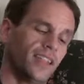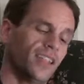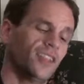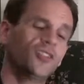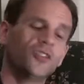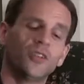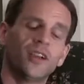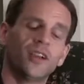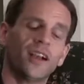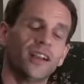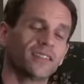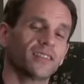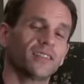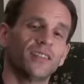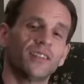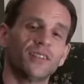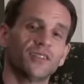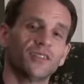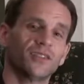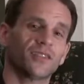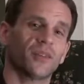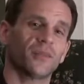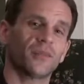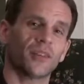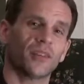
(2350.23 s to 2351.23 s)
teach you guys a
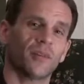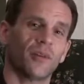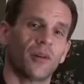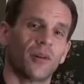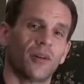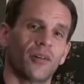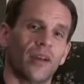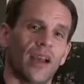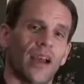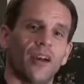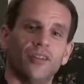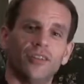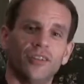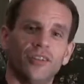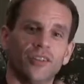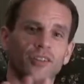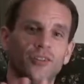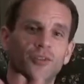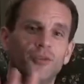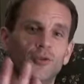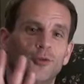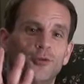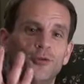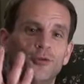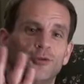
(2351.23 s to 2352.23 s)
little something about how to
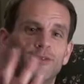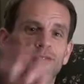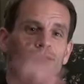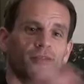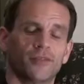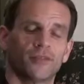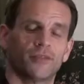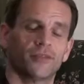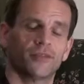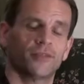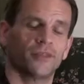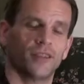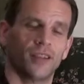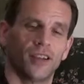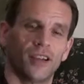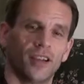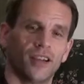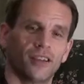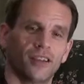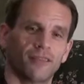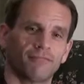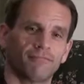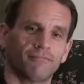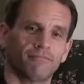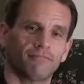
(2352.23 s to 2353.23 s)
use
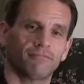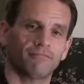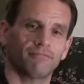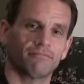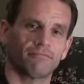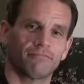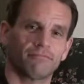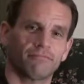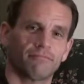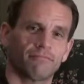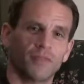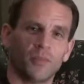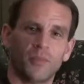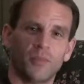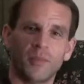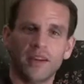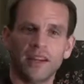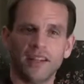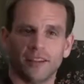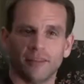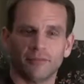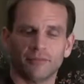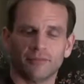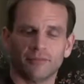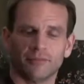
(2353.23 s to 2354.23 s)
the
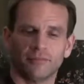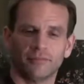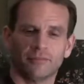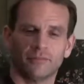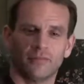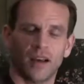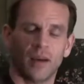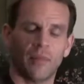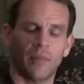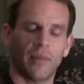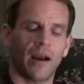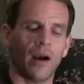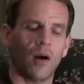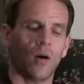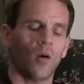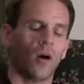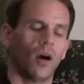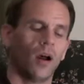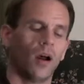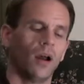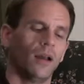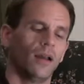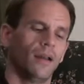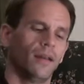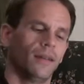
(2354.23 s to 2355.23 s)
medium,
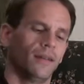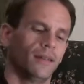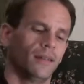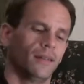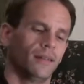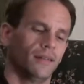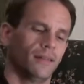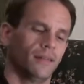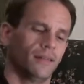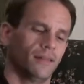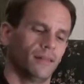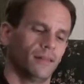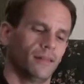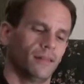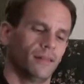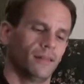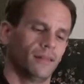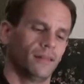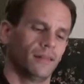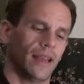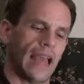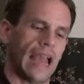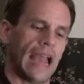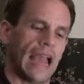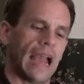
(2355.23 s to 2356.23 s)
about
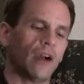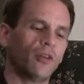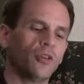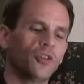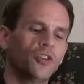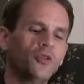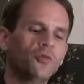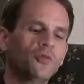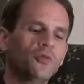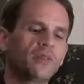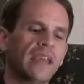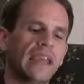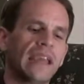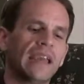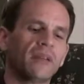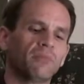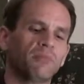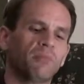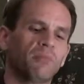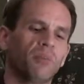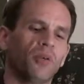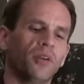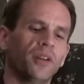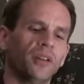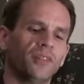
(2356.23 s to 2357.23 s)
how you
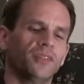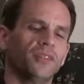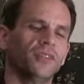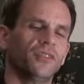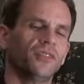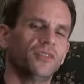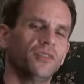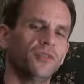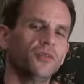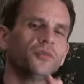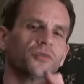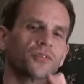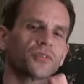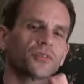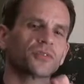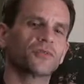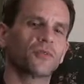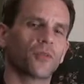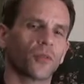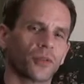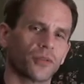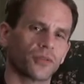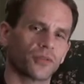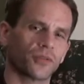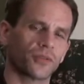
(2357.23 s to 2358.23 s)
can put it to use
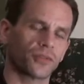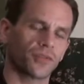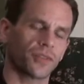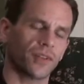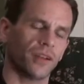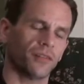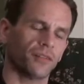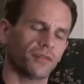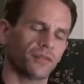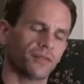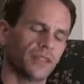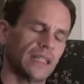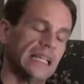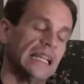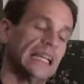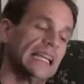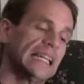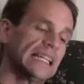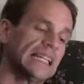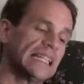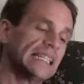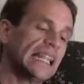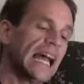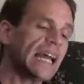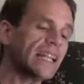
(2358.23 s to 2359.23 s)
for yourself,
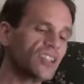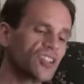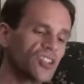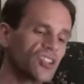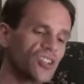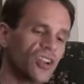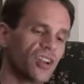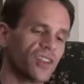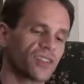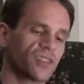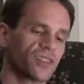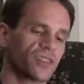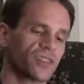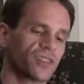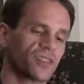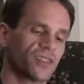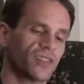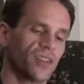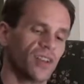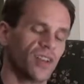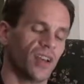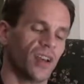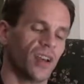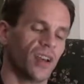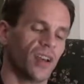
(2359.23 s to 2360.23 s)
not
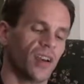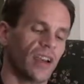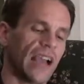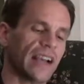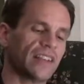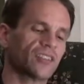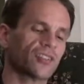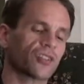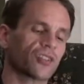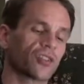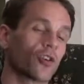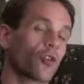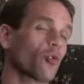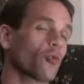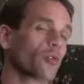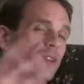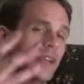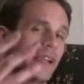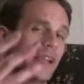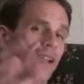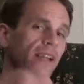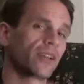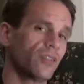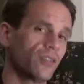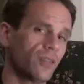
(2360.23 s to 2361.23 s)
just as a
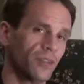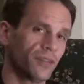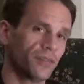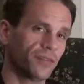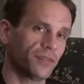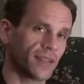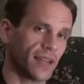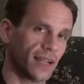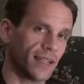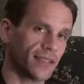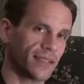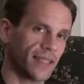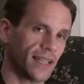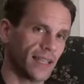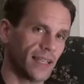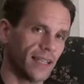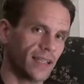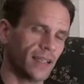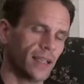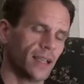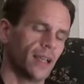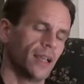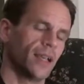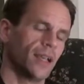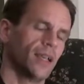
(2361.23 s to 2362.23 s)
creator of
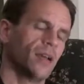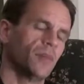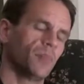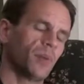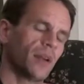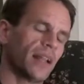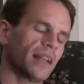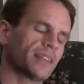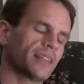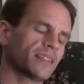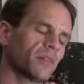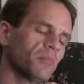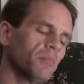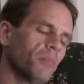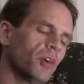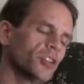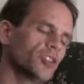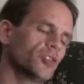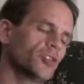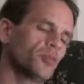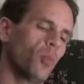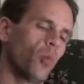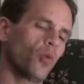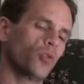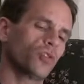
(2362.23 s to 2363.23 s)
content, but as a
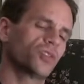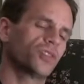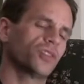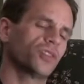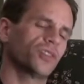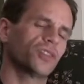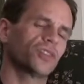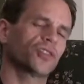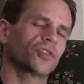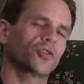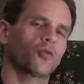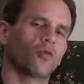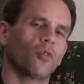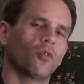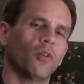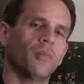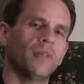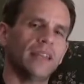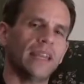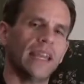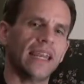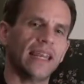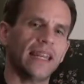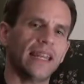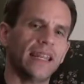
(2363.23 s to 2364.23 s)
much more
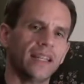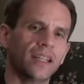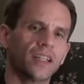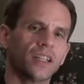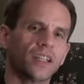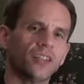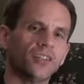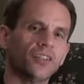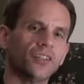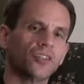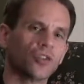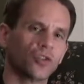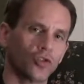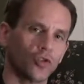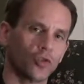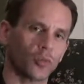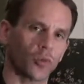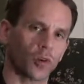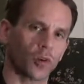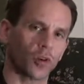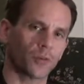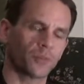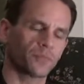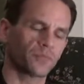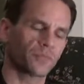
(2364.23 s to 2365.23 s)
discriminating
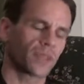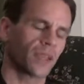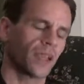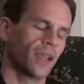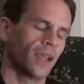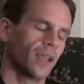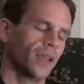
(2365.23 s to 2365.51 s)
consumer.